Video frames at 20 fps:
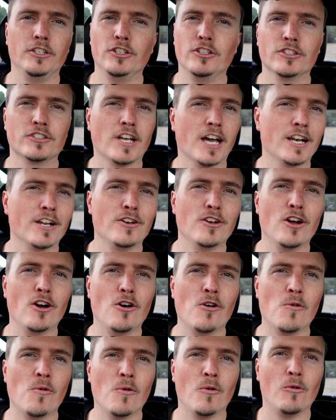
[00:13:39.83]
You just got to
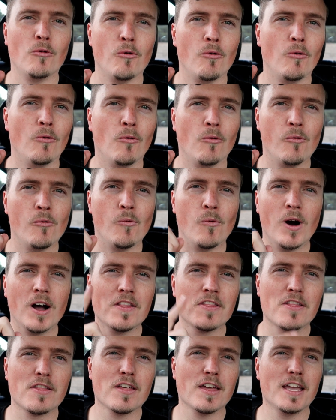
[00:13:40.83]
know
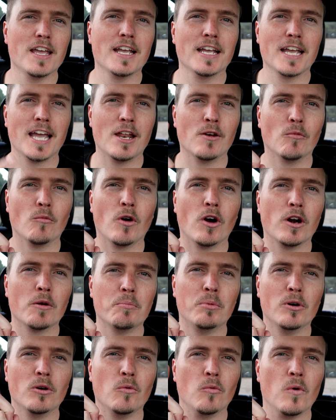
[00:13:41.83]
one thing and where
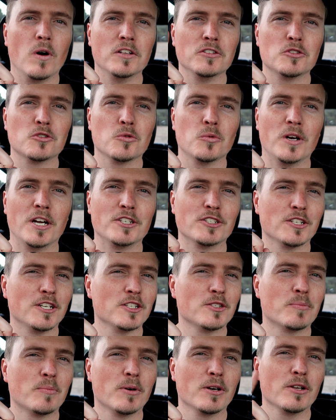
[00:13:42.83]
to put one switch,
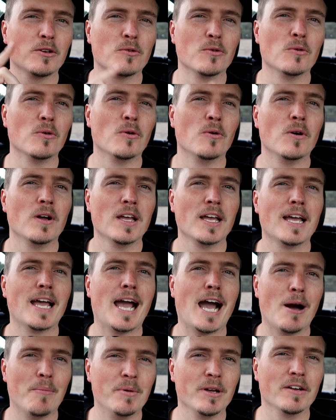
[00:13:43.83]
and it's pretty cool
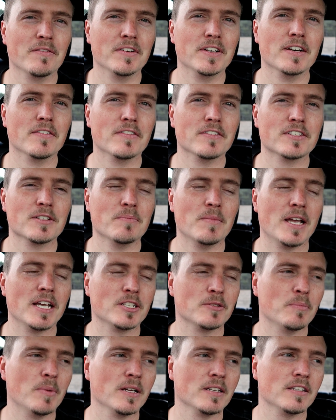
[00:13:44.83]
how big of a difference it
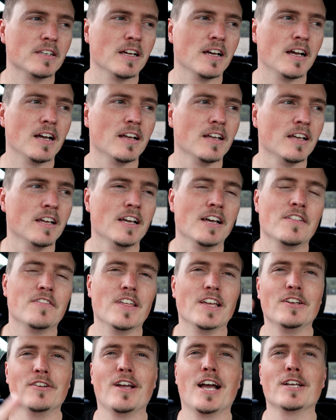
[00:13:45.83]
makes. But
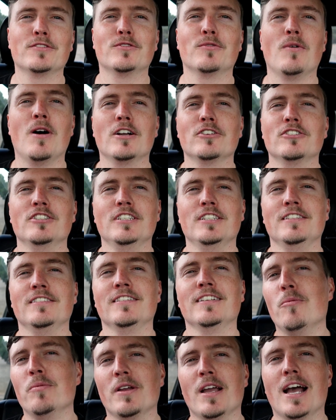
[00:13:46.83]
thank you guys for watching.
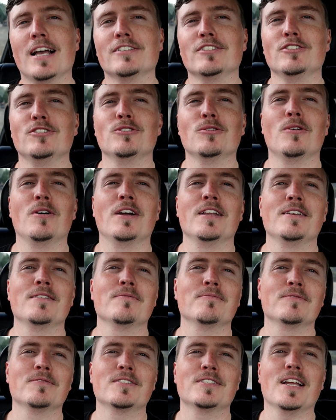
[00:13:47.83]
Hope you guys enjoyed.
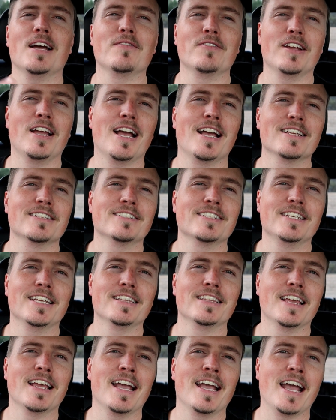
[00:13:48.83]
It's time for you guys to
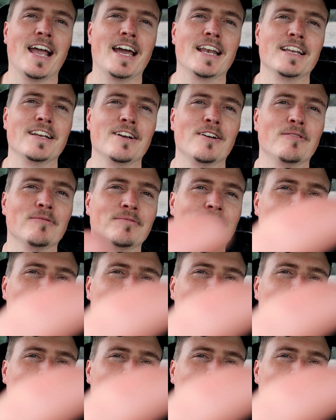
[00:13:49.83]
get the heck out of here.